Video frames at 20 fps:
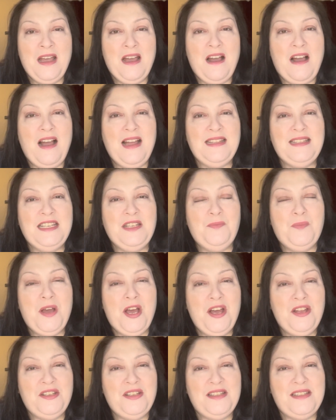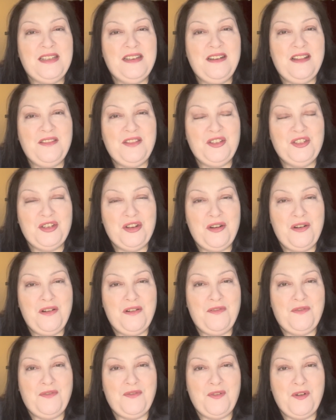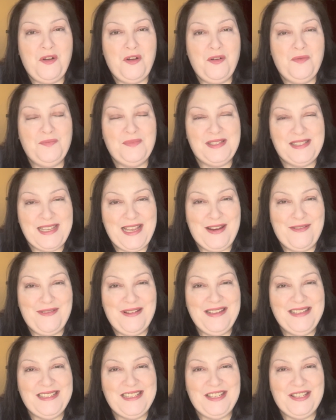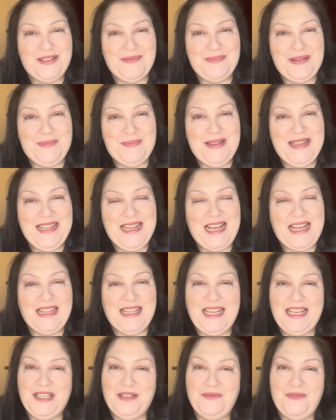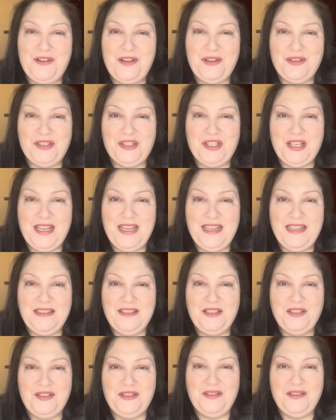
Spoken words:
I did purchase another chart from Sarah, Stitchin Mummy, at the end of last year